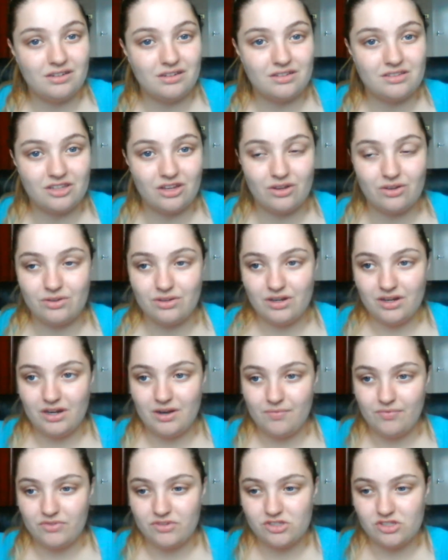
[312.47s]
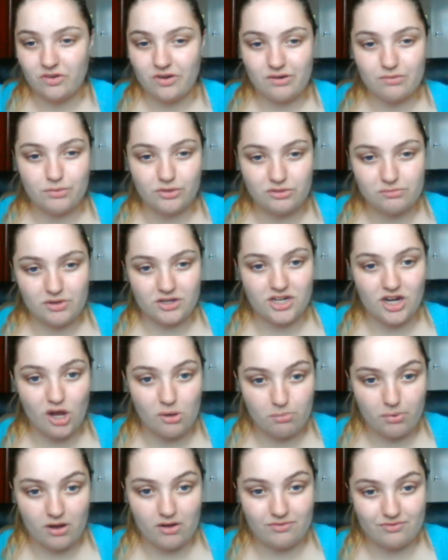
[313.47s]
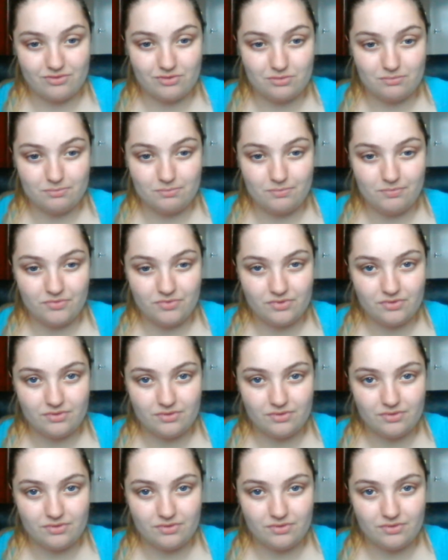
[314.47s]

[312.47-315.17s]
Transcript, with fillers: So sorry I wasn't much help apart from